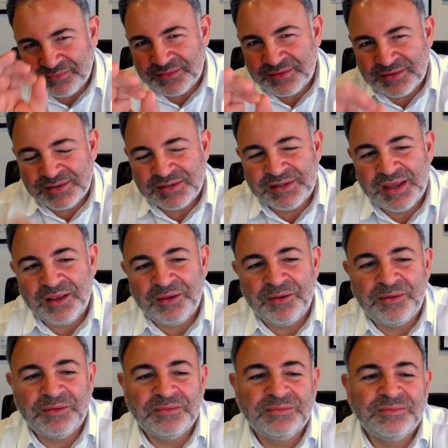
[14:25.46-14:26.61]

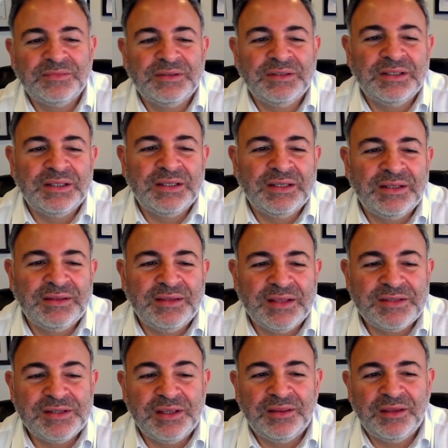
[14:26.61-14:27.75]
seco that's
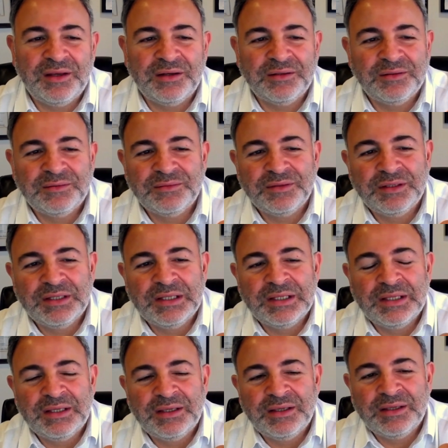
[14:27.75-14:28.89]
in there.
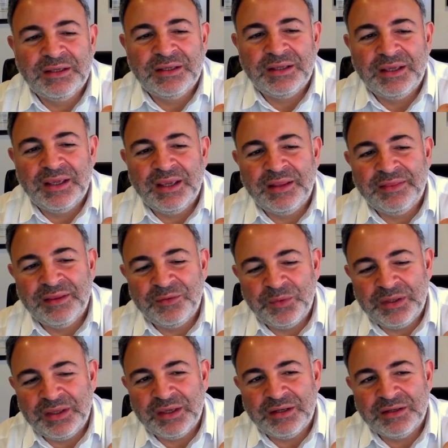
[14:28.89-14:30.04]
And then we
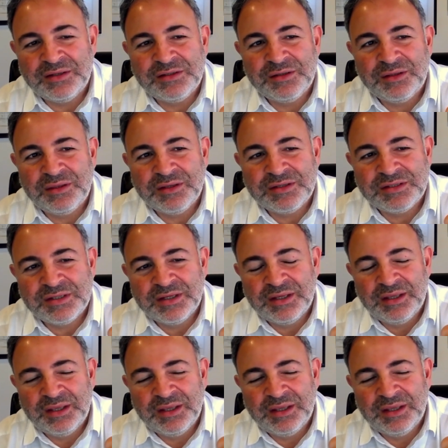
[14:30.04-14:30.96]
get into this